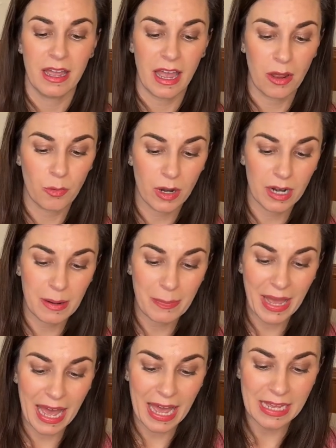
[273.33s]
and we're gonna
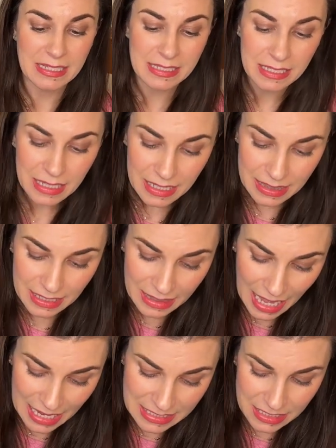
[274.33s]
pass the
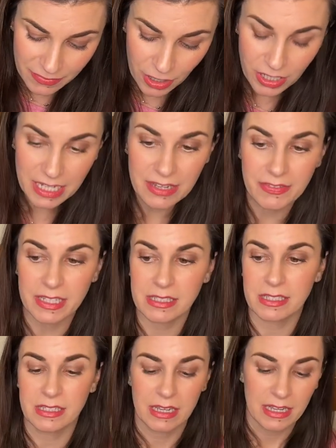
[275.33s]
last of our evens.